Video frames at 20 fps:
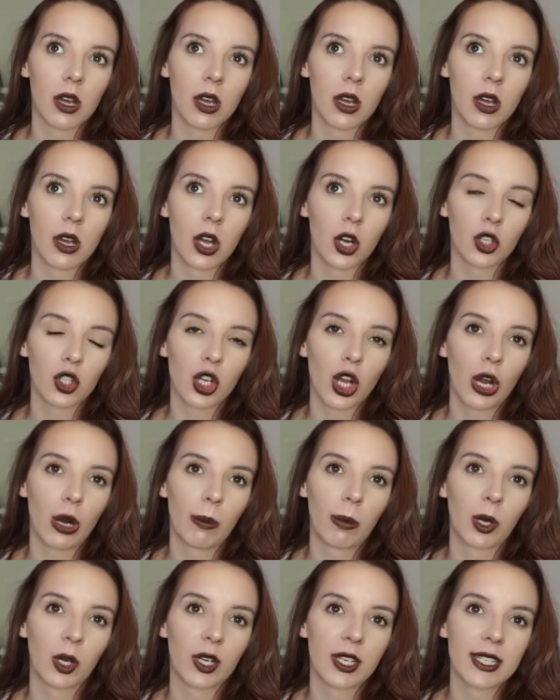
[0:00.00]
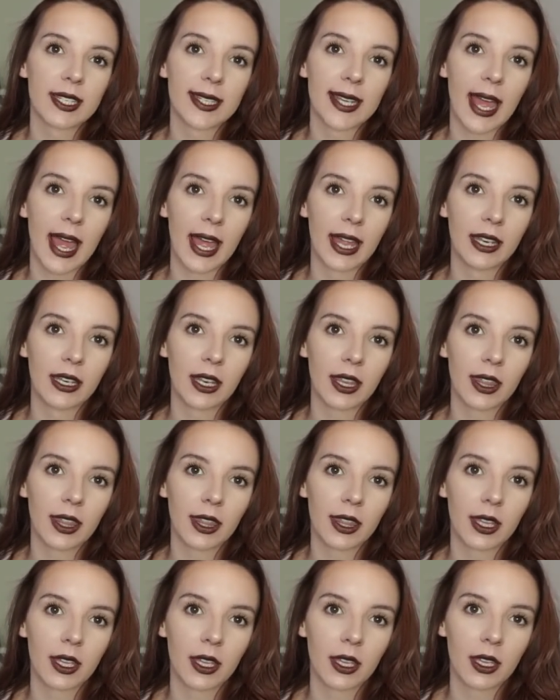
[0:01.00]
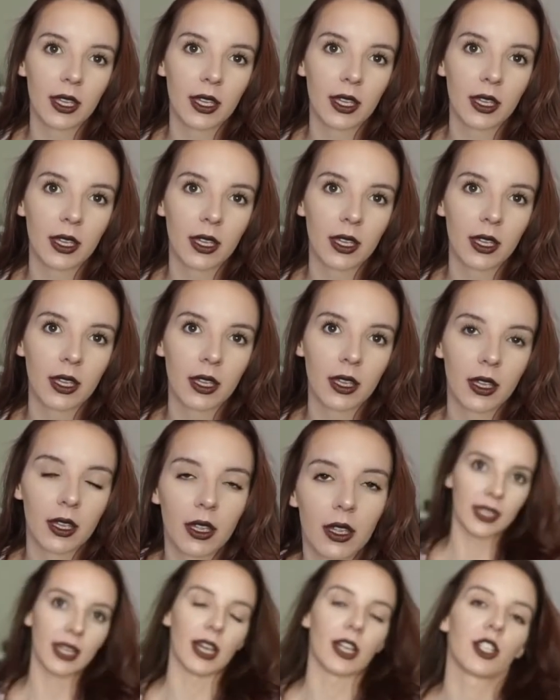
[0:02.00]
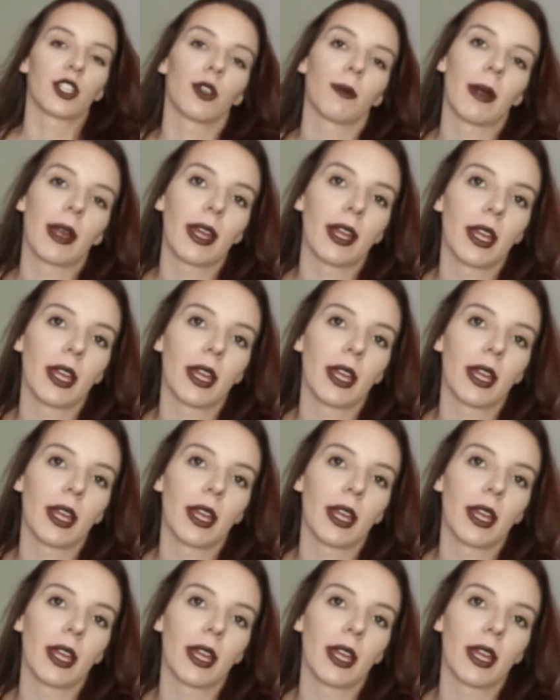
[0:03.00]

October 10th. Yeah, so